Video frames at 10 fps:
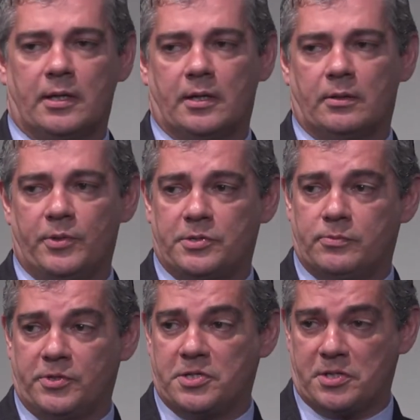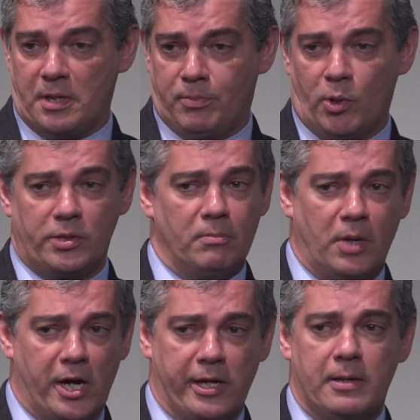Which is an important
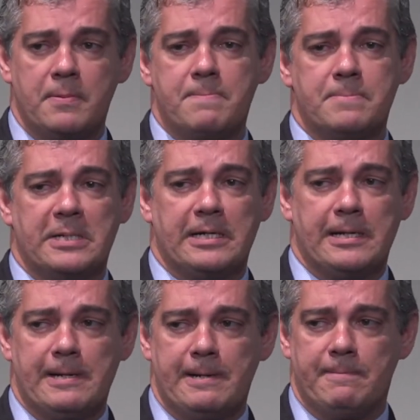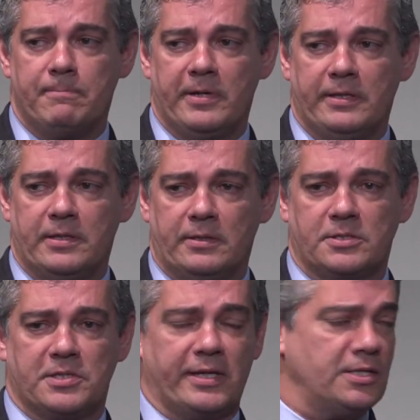body in
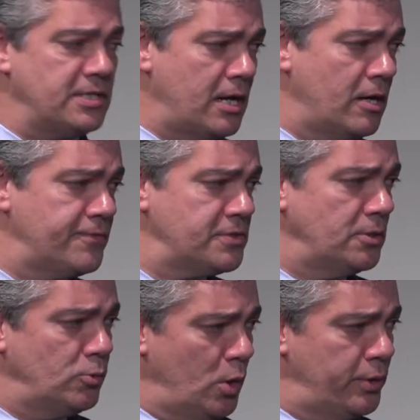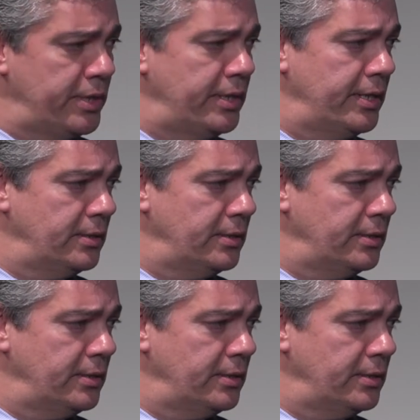deciding tariffs and quota